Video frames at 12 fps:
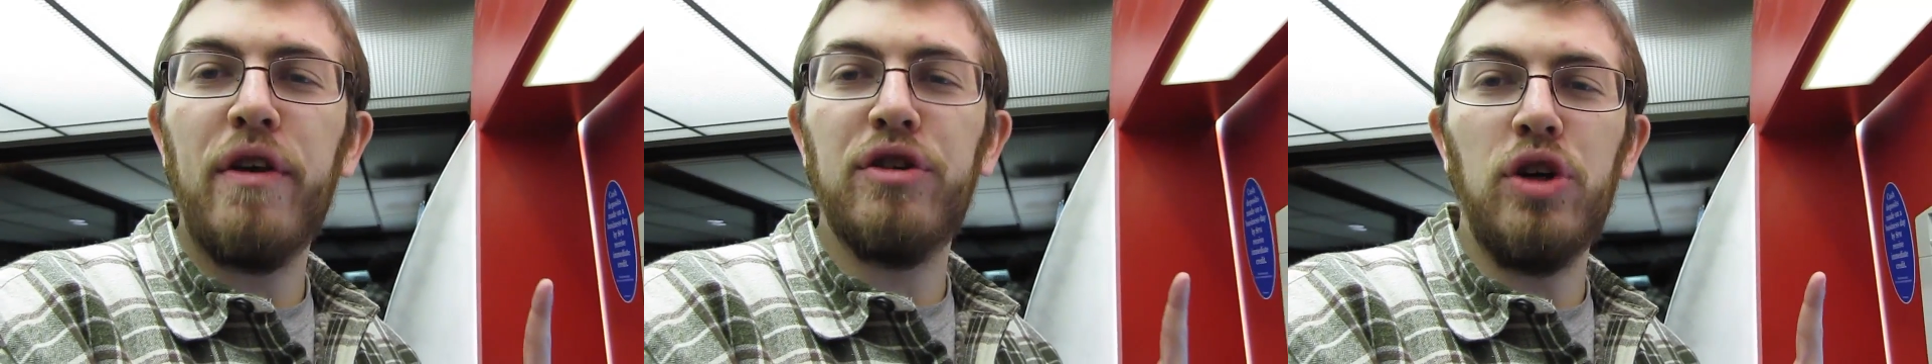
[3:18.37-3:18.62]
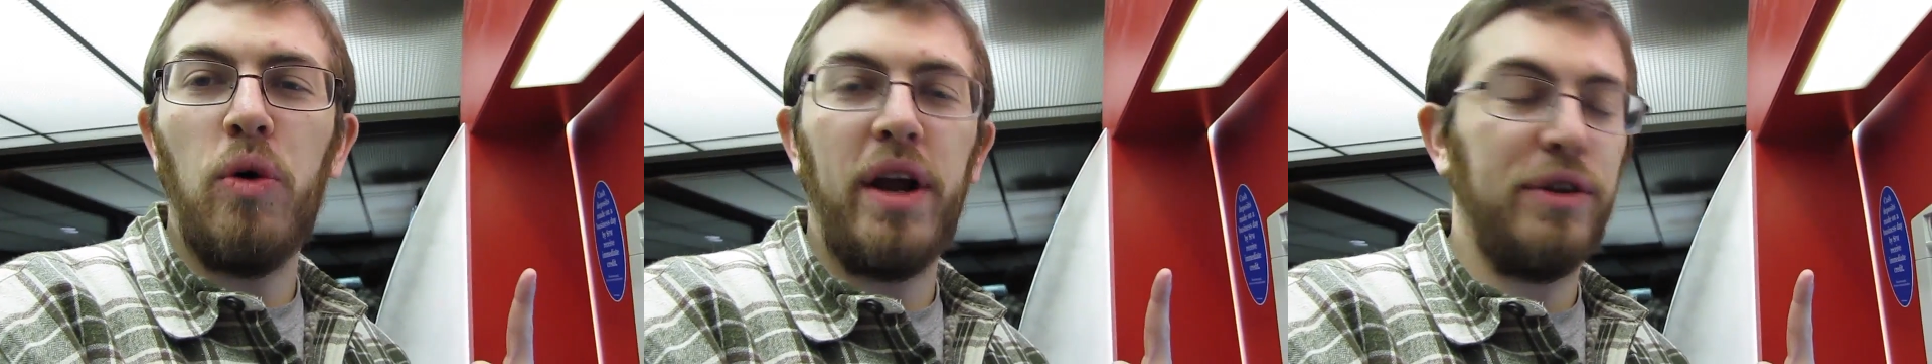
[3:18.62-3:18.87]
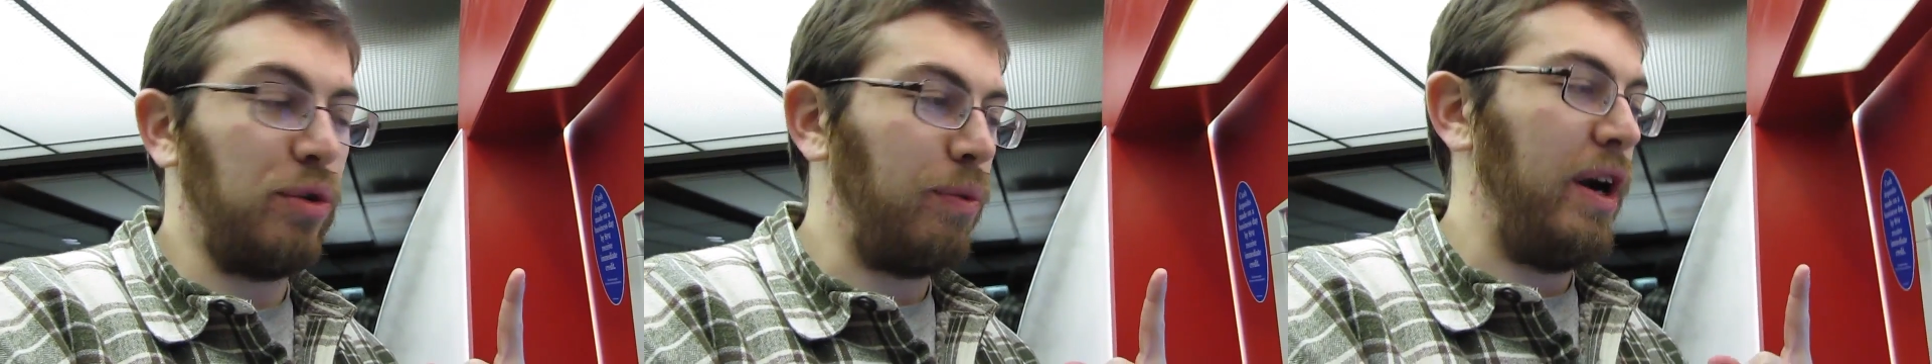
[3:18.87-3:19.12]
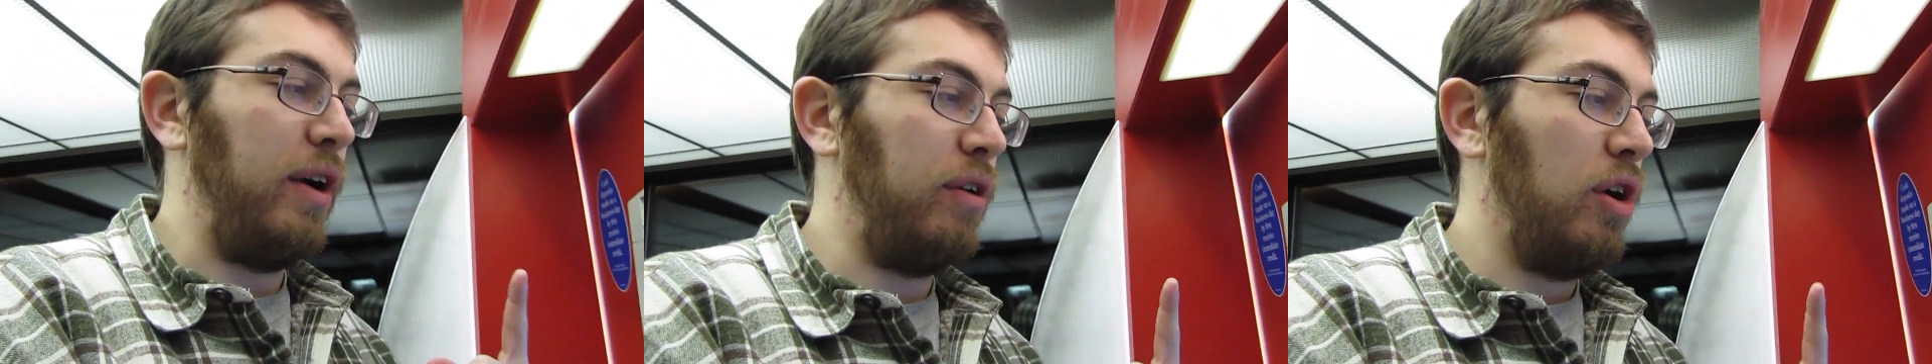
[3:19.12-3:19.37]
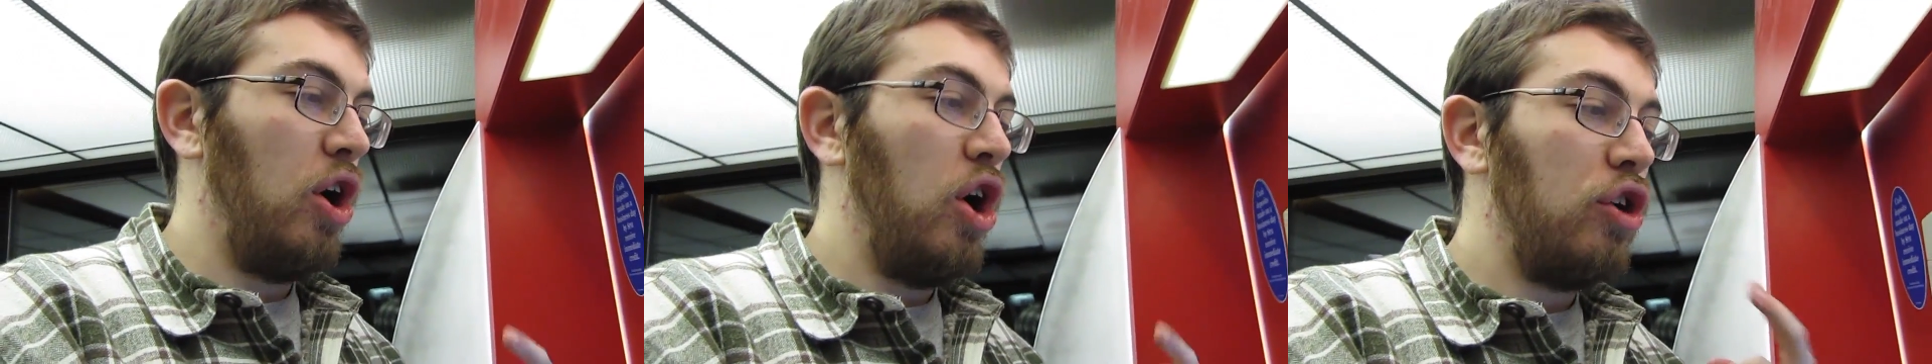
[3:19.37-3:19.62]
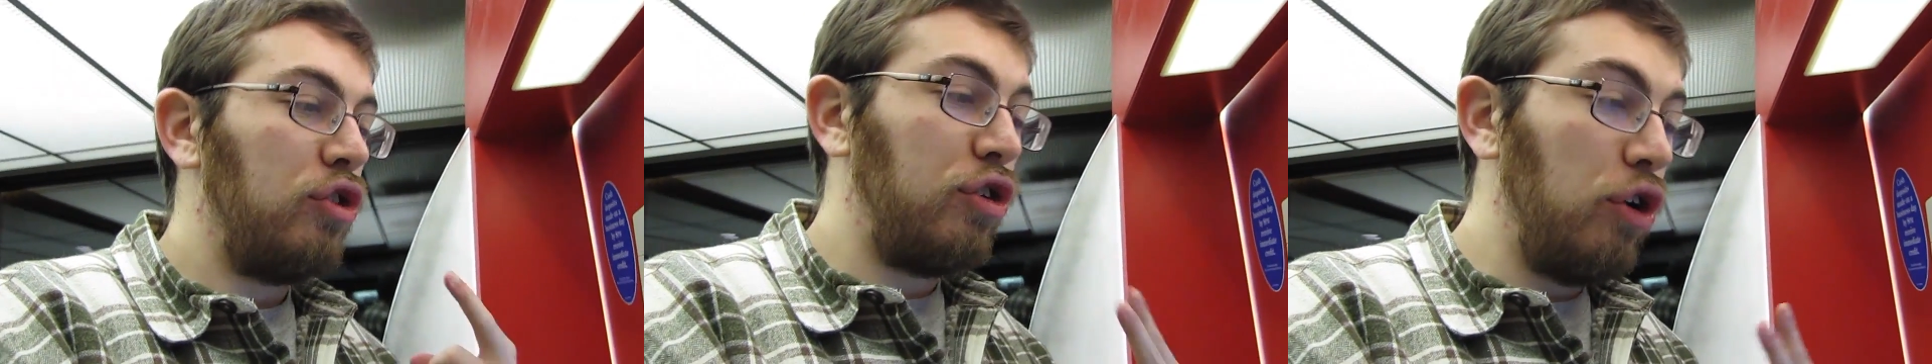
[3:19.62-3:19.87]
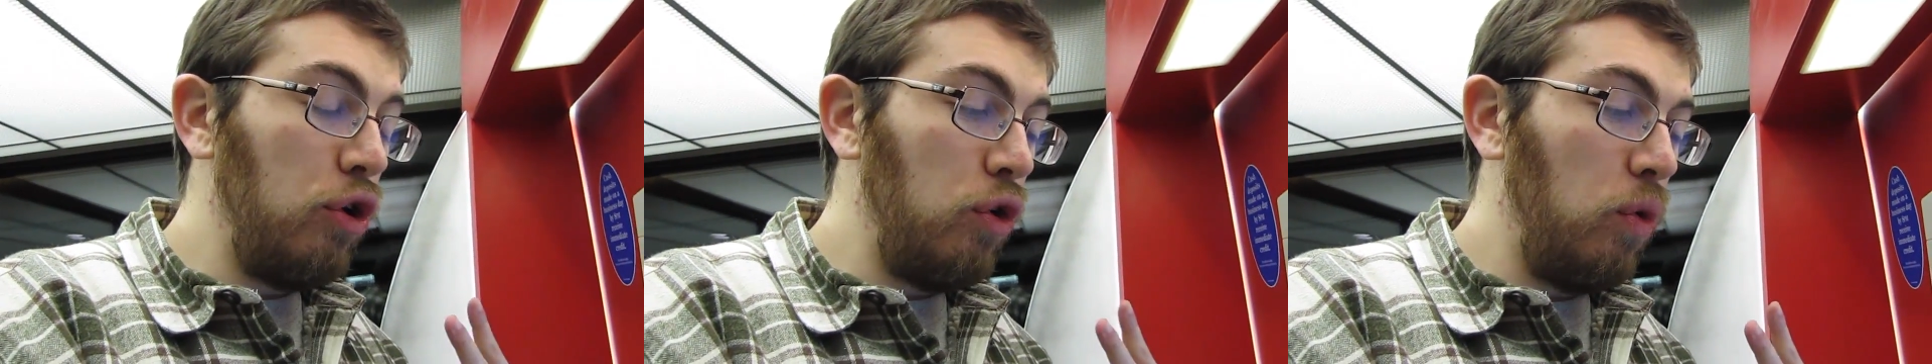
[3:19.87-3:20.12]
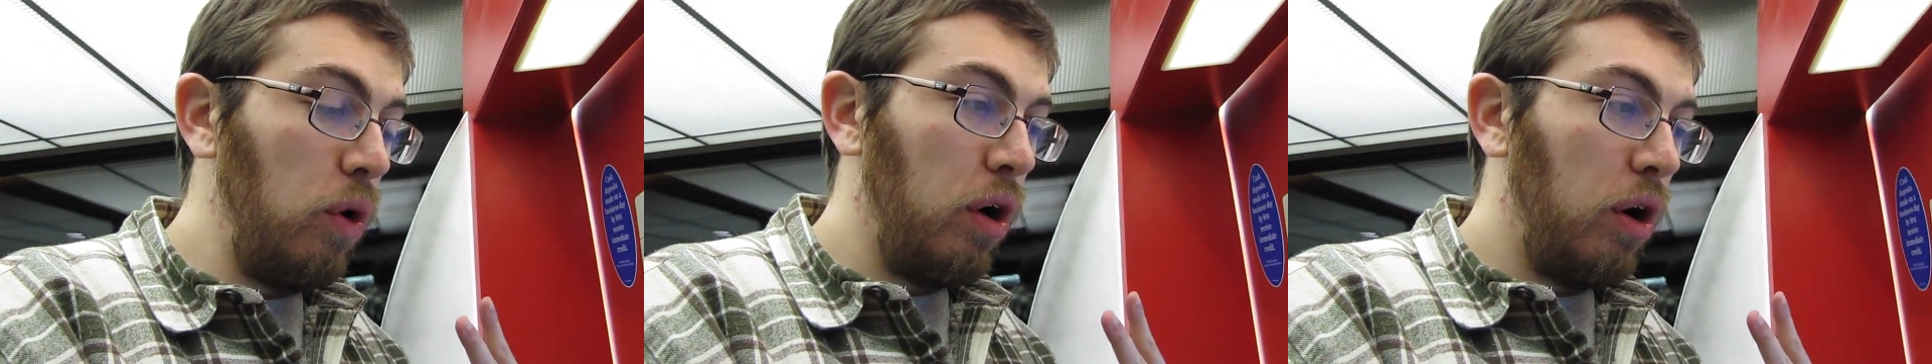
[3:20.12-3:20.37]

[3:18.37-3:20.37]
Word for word: there's no one else around. Two,